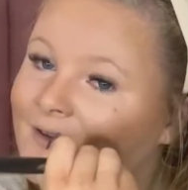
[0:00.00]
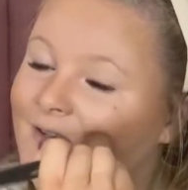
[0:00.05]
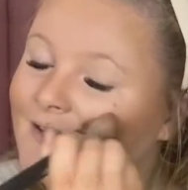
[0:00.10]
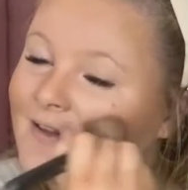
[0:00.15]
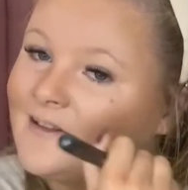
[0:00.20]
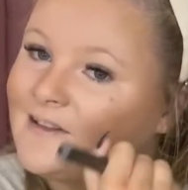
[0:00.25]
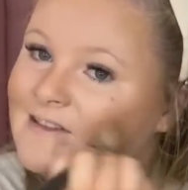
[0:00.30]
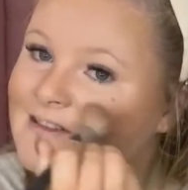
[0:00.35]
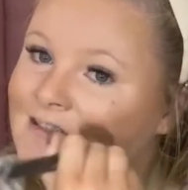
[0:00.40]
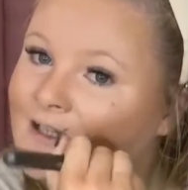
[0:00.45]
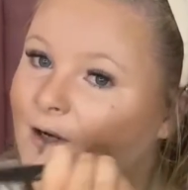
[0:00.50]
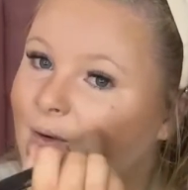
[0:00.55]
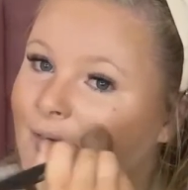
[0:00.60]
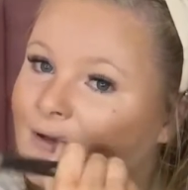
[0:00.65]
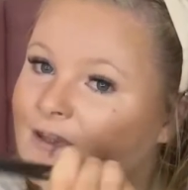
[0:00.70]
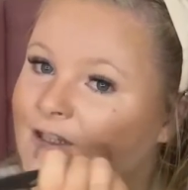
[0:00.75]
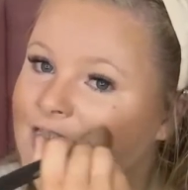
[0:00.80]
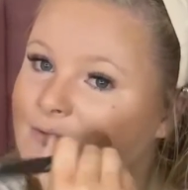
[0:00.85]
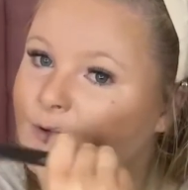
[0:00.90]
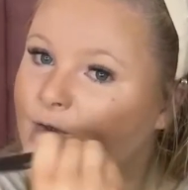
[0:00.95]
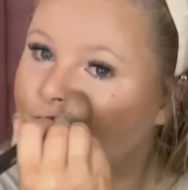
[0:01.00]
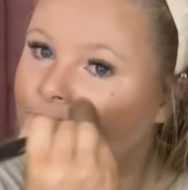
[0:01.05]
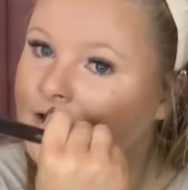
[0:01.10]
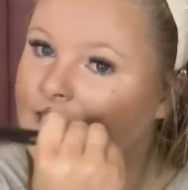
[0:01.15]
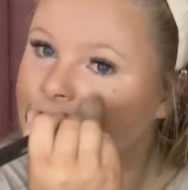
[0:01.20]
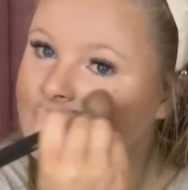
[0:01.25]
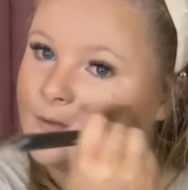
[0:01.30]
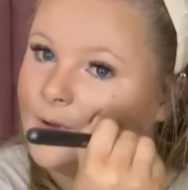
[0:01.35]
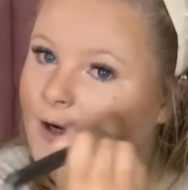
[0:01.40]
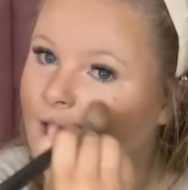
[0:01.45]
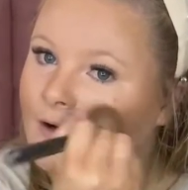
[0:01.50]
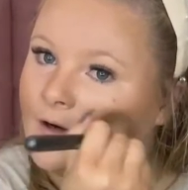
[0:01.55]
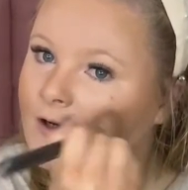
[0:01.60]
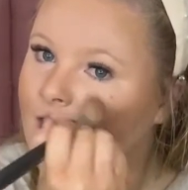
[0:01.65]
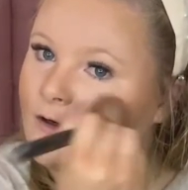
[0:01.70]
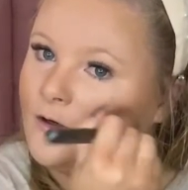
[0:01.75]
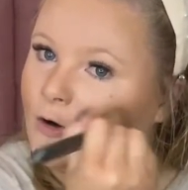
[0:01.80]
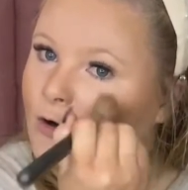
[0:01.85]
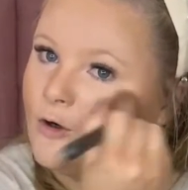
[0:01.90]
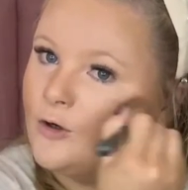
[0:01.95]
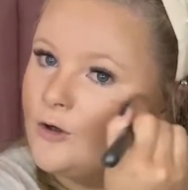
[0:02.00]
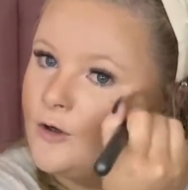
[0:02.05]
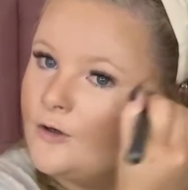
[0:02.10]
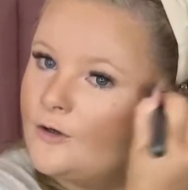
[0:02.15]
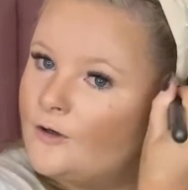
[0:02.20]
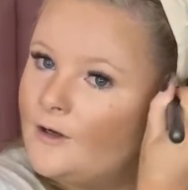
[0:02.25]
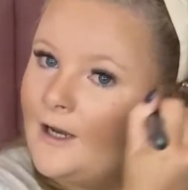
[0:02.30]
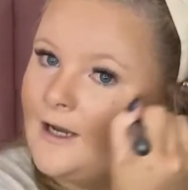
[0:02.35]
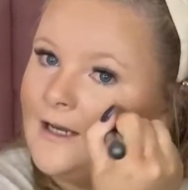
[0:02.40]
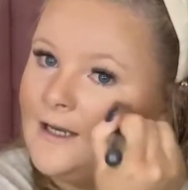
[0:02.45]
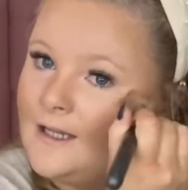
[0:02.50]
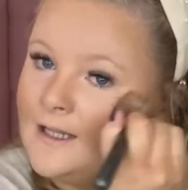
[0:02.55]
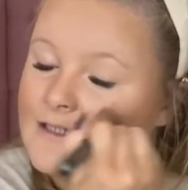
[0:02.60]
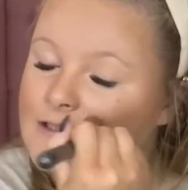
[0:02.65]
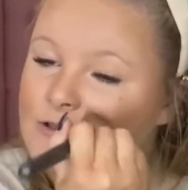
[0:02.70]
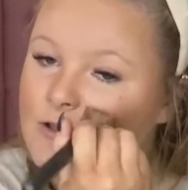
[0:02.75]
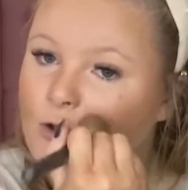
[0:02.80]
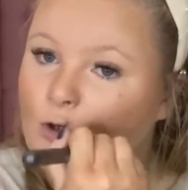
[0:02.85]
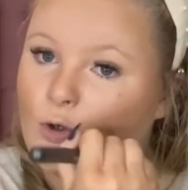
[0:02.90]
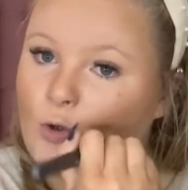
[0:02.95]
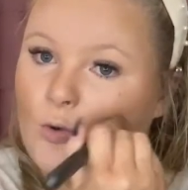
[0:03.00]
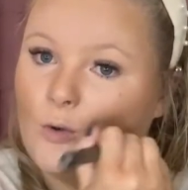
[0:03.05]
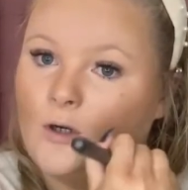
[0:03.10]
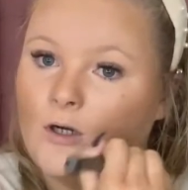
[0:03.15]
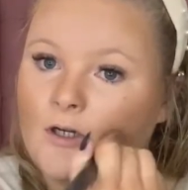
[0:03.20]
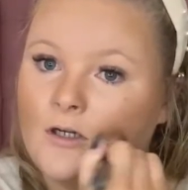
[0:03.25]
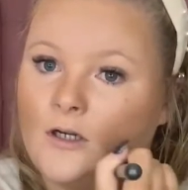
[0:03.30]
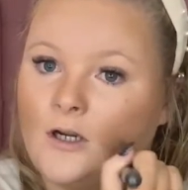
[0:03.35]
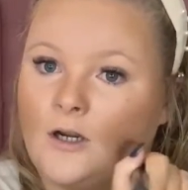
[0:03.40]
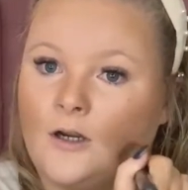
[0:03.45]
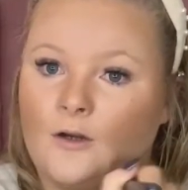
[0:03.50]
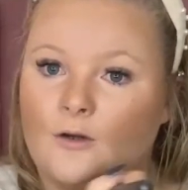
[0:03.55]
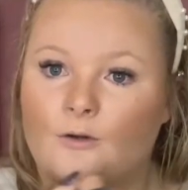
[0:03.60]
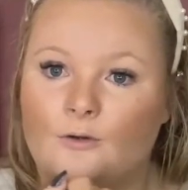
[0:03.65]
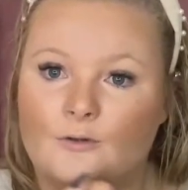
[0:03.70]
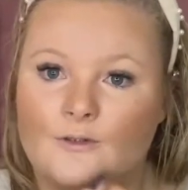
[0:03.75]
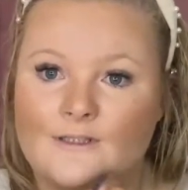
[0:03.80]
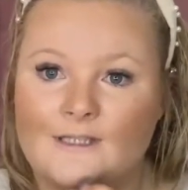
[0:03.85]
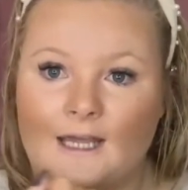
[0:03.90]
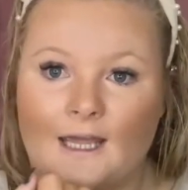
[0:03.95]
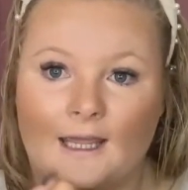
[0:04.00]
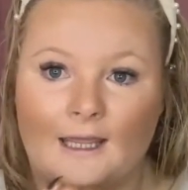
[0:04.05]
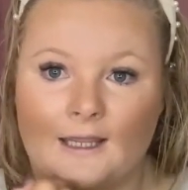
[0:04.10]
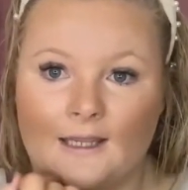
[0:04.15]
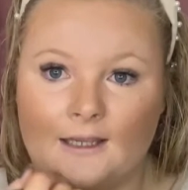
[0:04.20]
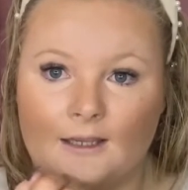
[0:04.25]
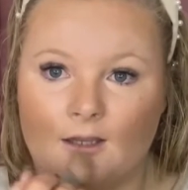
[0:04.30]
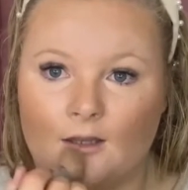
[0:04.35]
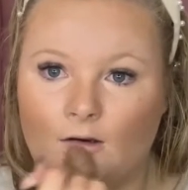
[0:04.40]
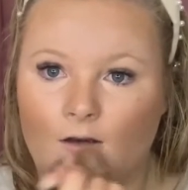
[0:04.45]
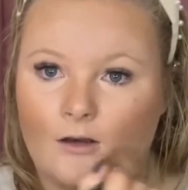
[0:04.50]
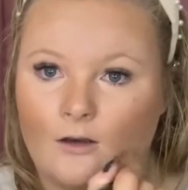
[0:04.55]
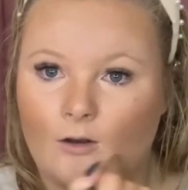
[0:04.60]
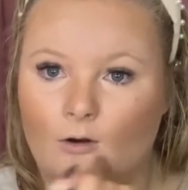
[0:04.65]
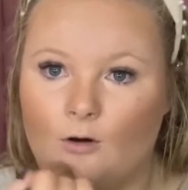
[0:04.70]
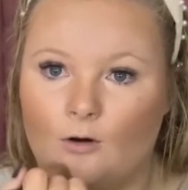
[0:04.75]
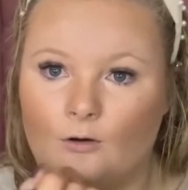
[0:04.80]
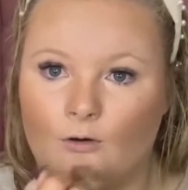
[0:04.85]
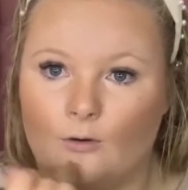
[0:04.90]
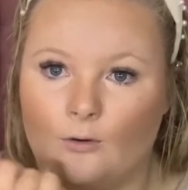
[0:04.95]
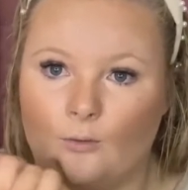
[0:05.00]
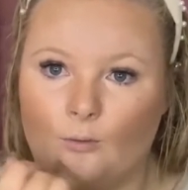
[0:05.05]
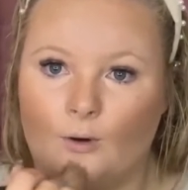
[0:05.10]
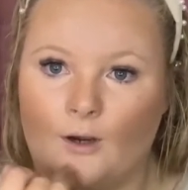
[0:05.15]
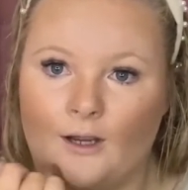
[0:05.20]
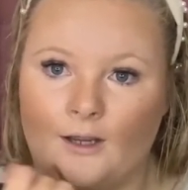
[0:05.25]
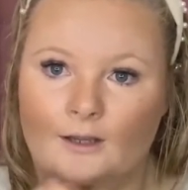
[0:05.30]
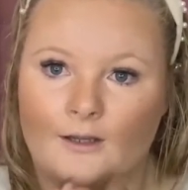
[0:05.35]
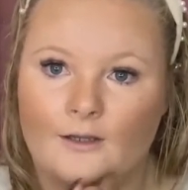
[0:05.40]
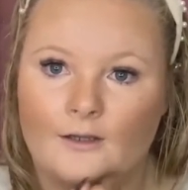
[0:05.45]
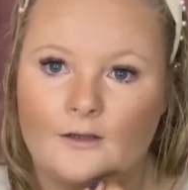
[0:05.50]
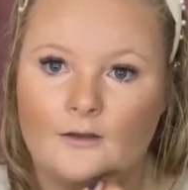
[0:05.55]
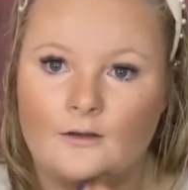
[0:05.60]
So with this product as well, a little goes a long way.